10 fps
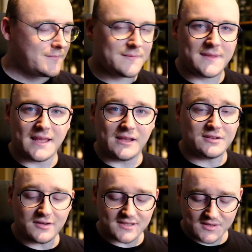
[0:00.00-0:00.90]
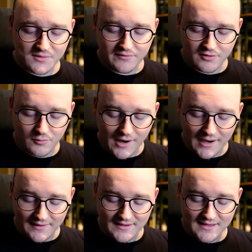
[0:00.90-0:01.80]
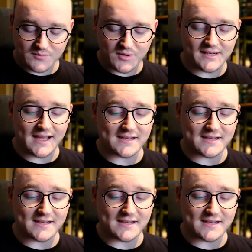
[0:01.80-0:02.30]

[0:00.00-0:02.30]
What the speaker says: Yeah, you can nose this one for a while. It is pretty nice.